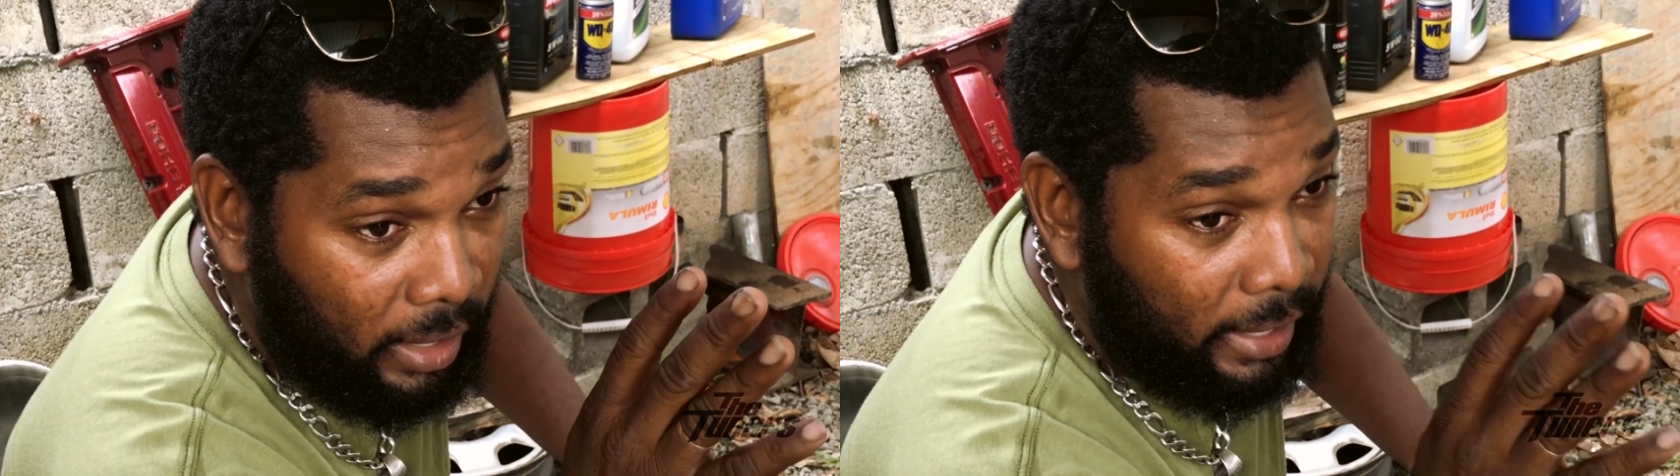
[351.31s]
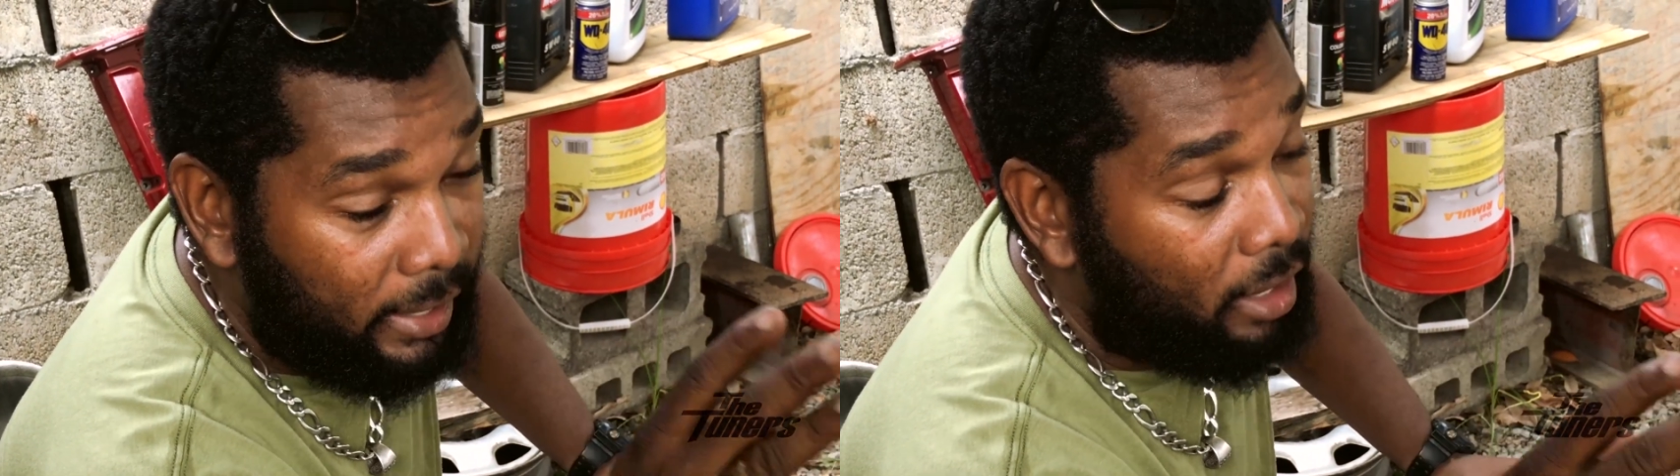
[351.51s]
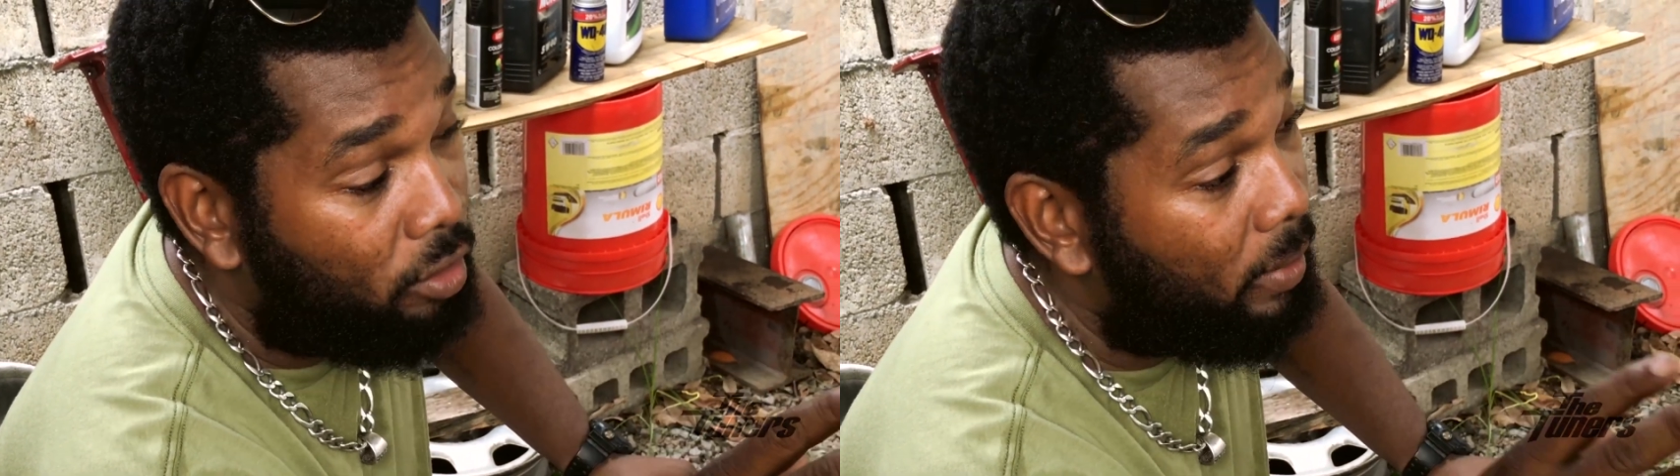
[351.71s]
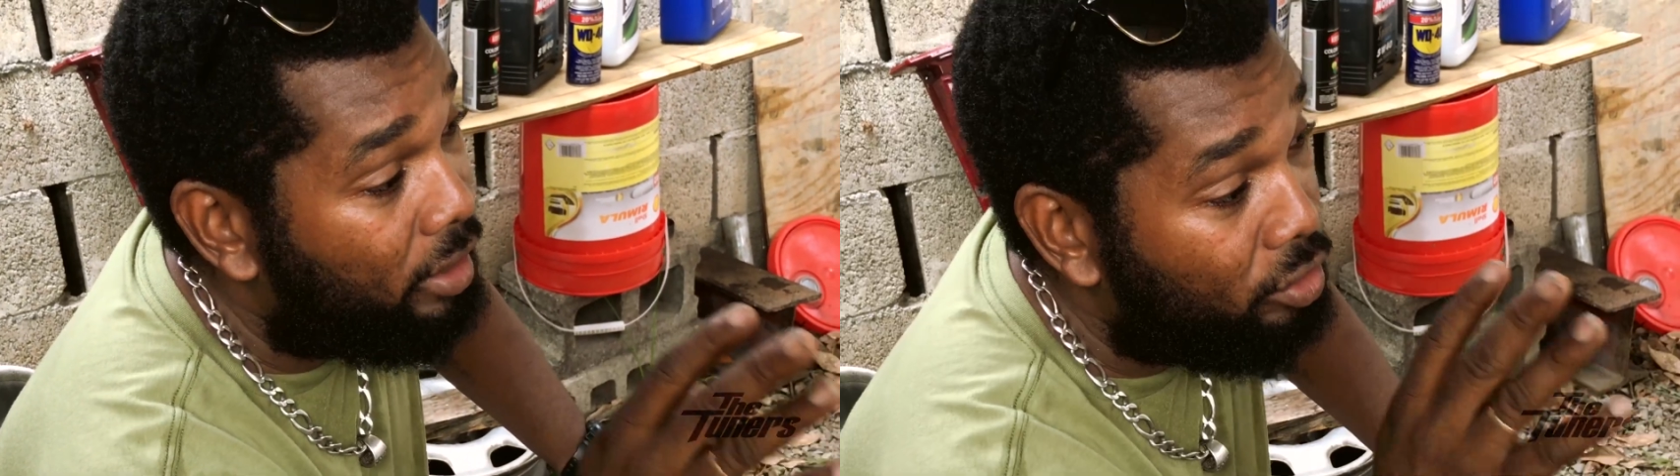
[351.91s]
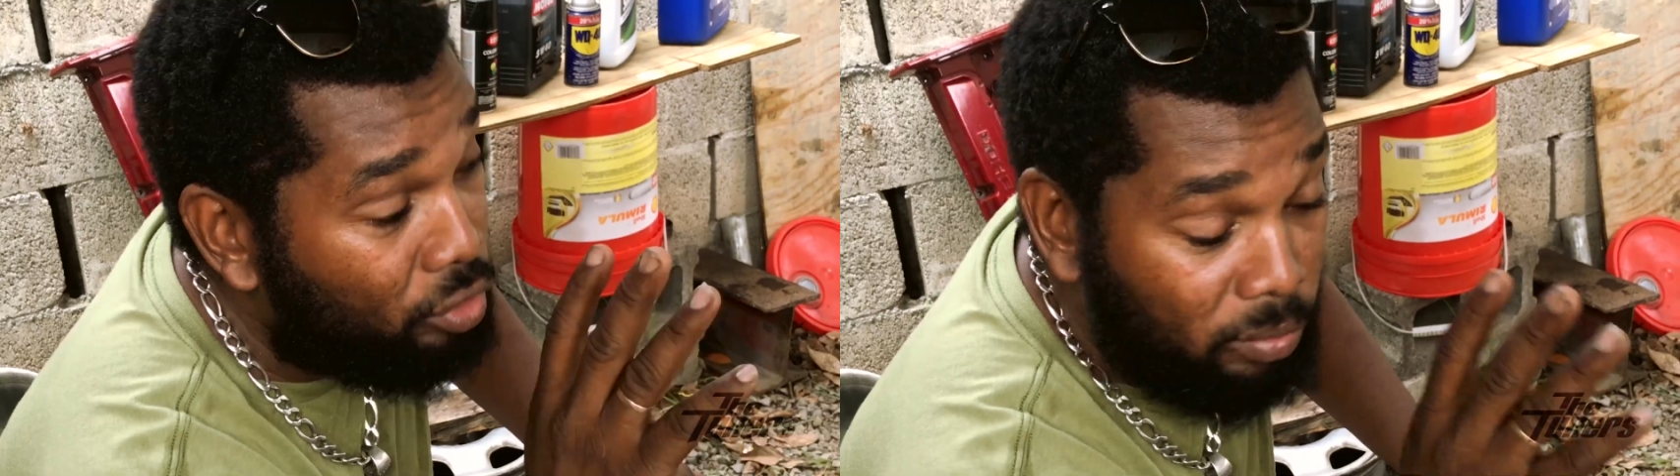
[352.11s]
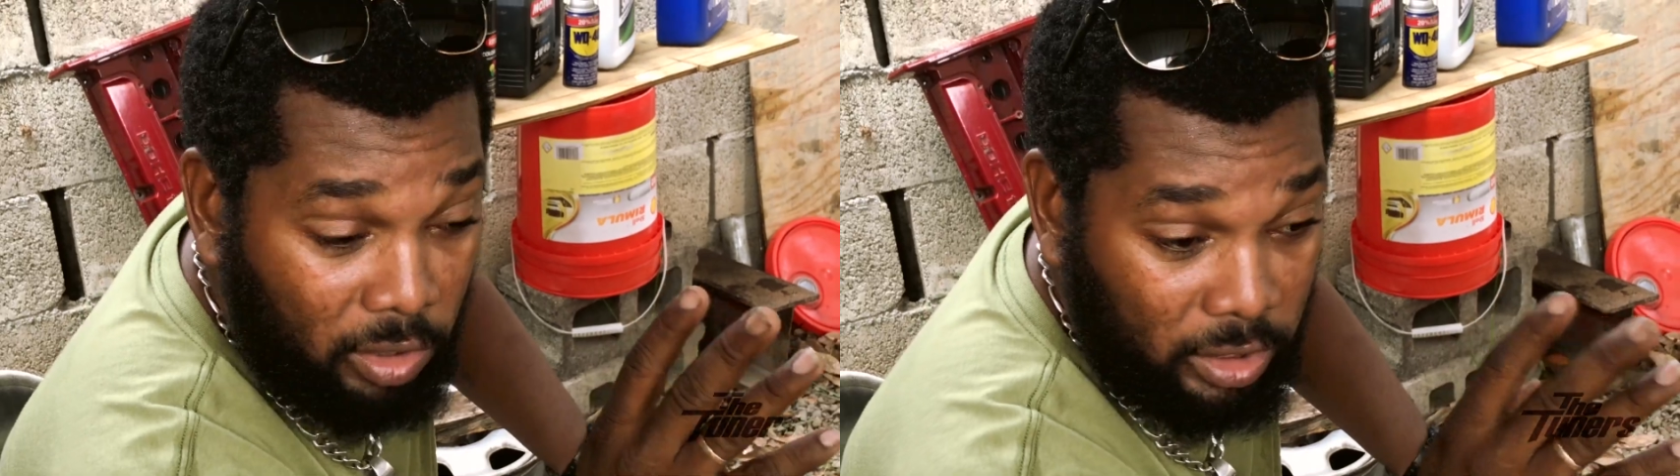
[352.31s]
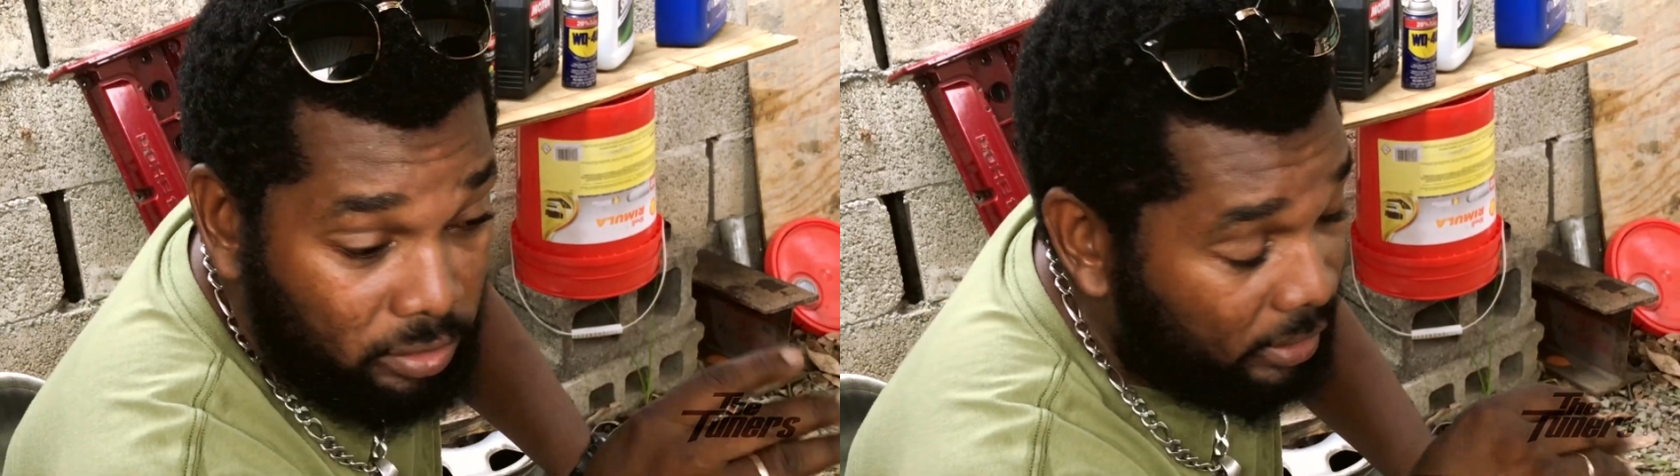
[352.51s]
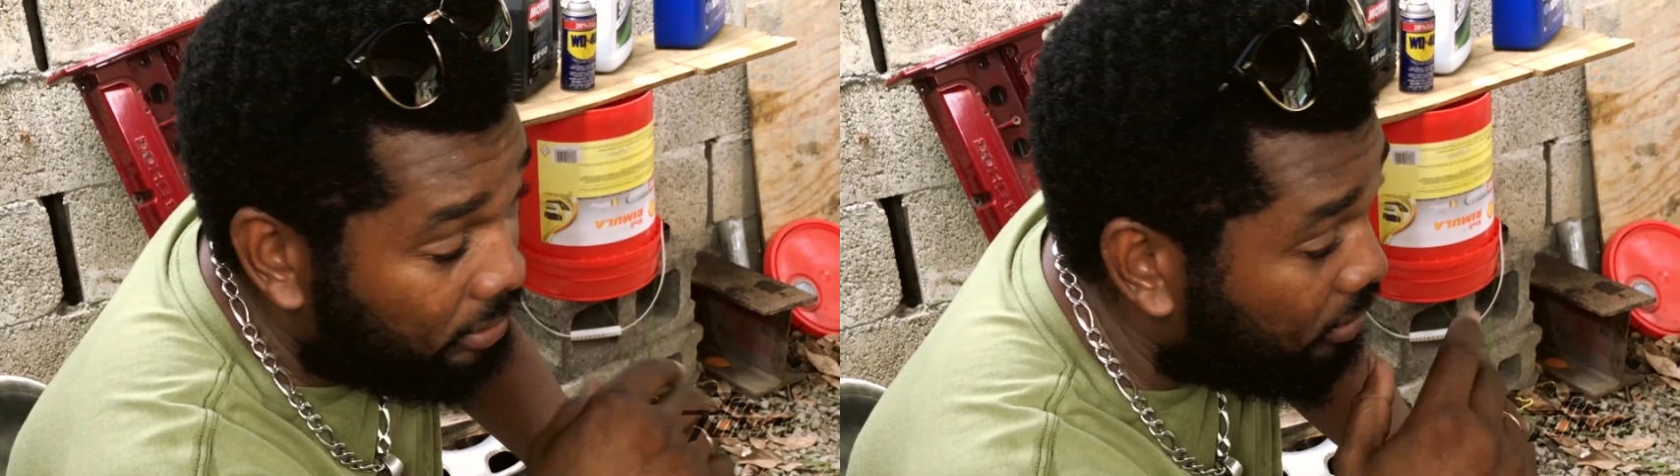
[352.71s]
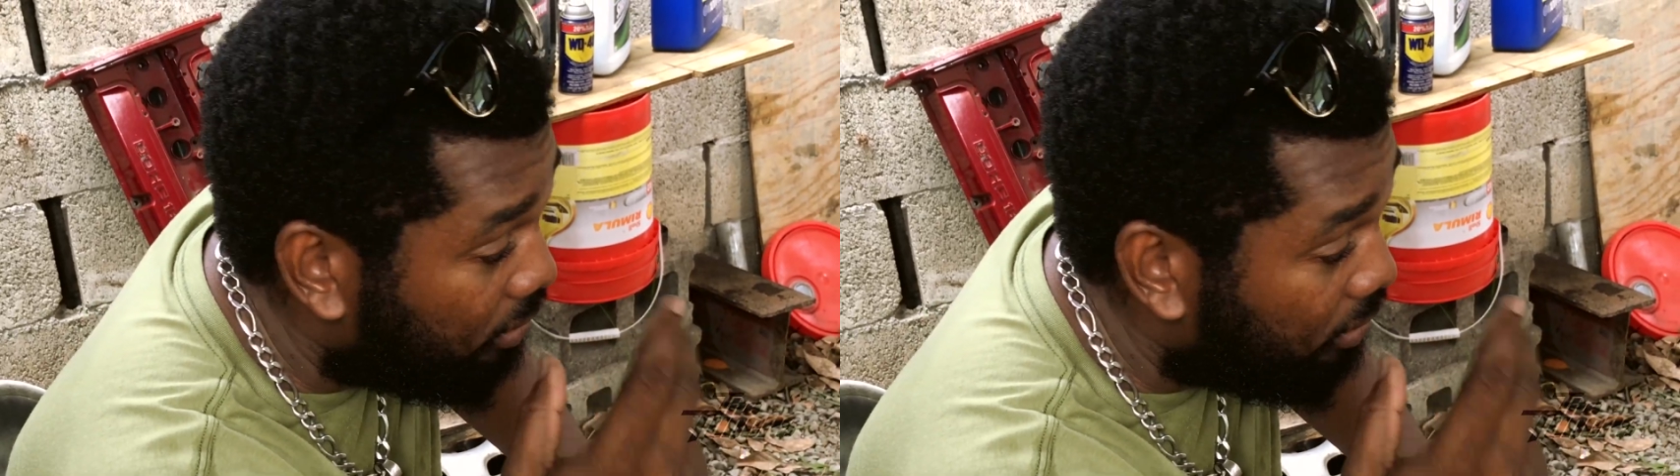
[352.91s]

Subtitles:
I can't go by nobody to get